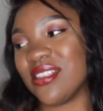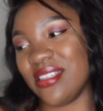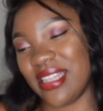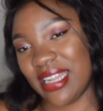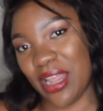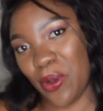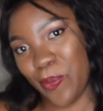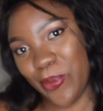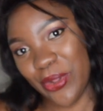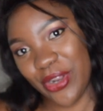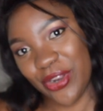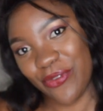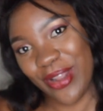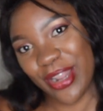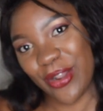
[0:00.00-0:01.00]
and then I'll put
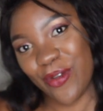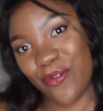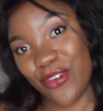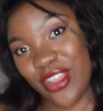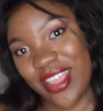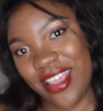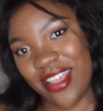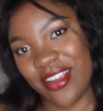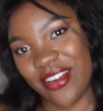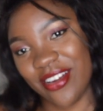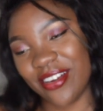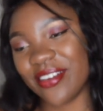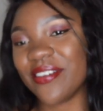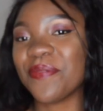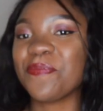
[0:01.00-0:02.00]
it right over
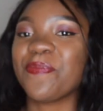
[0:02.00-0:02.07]
here.